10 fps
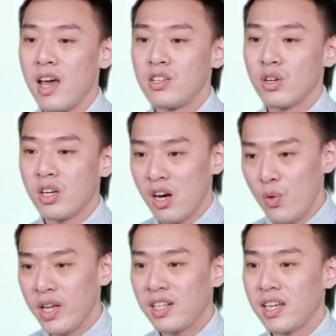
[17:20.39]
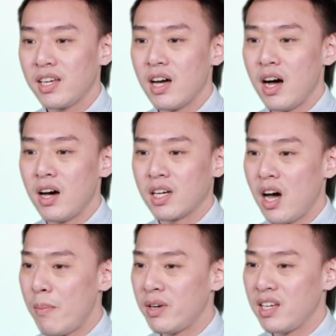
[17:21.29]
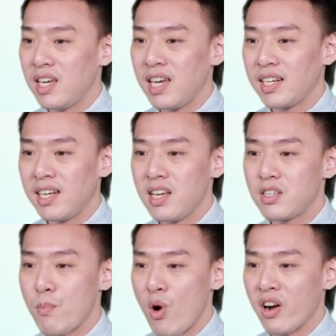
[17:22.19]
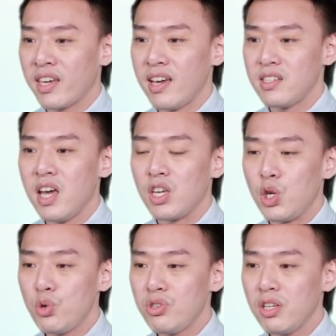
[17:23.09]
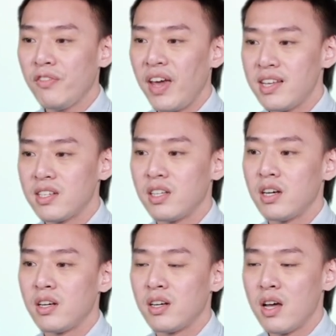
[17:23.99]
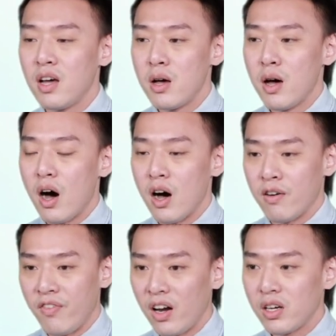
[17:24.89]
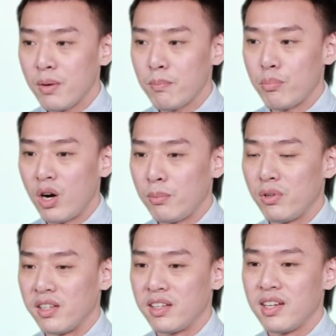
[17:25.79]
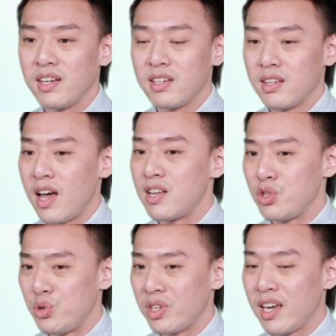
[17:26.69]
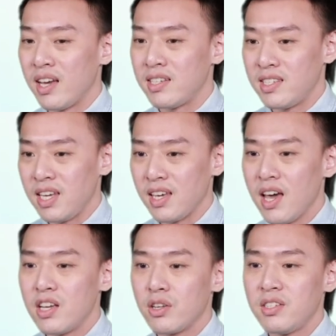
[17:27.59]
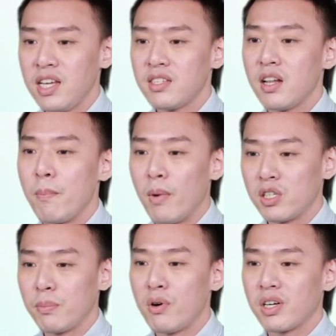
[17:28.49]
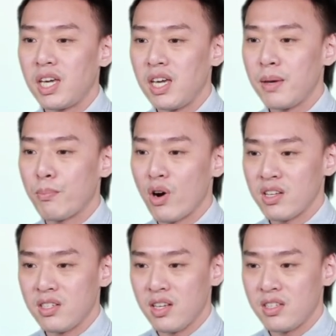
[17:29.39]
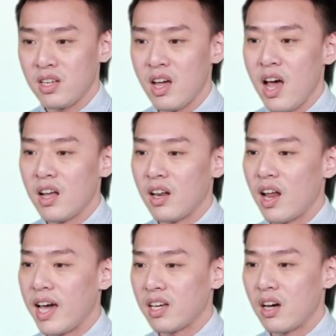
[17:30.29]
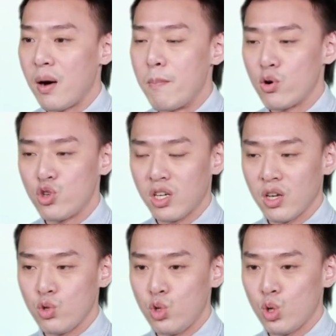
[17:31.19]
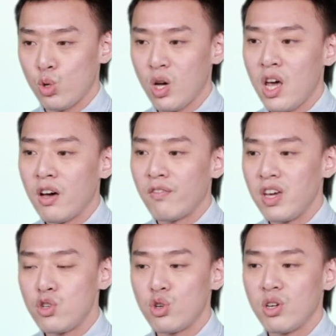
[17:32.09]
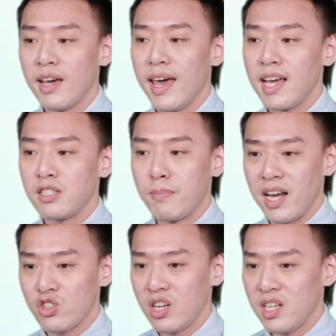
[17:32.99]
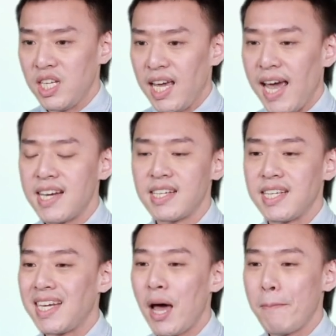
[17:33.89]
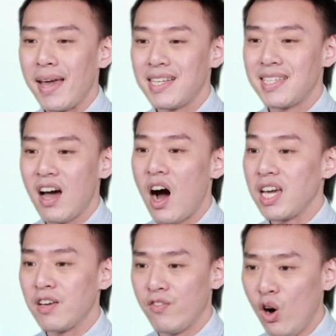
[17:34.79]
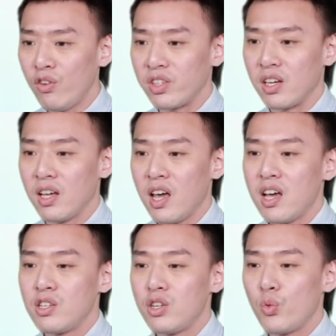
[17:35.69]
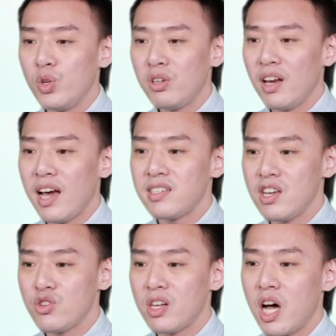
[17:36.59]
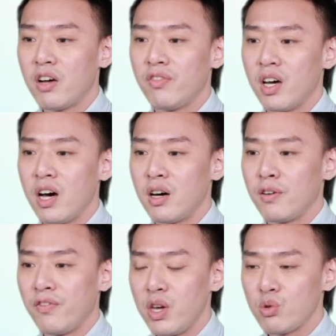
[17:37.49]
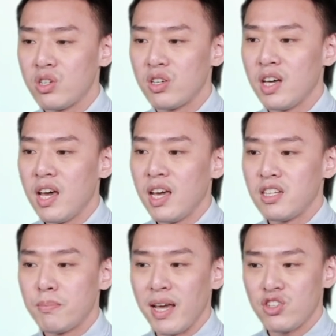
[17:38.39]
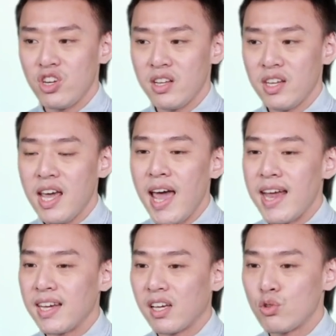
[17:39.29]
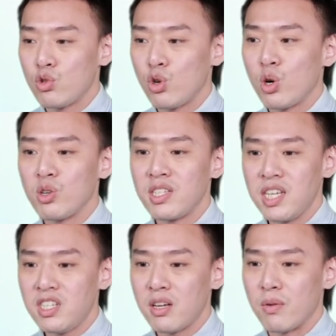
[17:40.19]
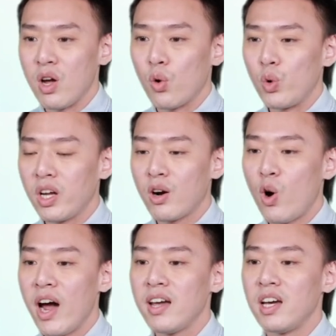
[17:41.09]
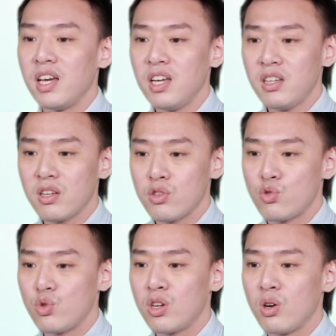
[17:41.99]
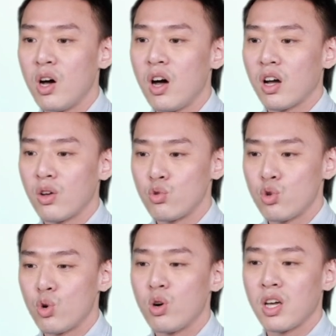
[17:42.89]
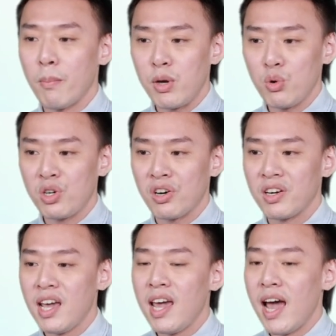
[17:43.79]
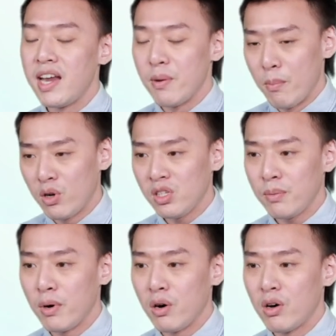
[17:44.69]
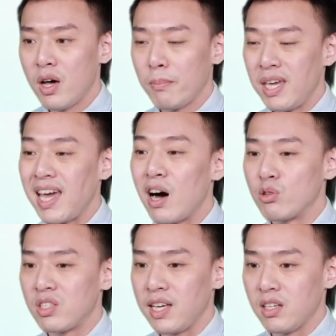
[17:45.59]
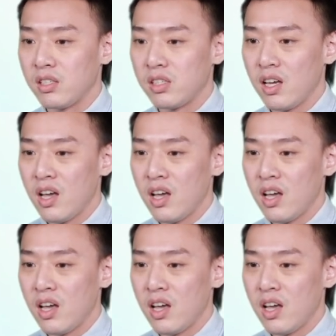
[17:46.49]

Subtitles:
So currently, companies in this market usually face the following problem, as you can see. So since the multiple key processes like motion control, visual inspection, and the database are involved, so realization of a filter inspection and a control system require industrial control computer and multiple PLCs.